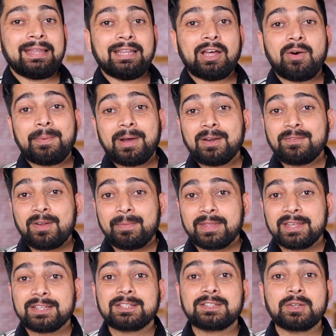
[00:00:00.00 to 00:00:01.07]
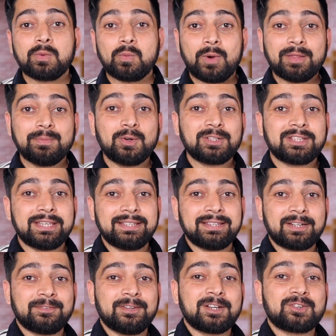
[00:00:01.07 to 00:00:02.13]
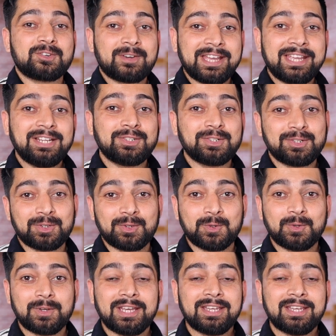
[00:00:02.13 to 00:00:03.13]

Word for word: Now apart from this, one more thing that we are trying to do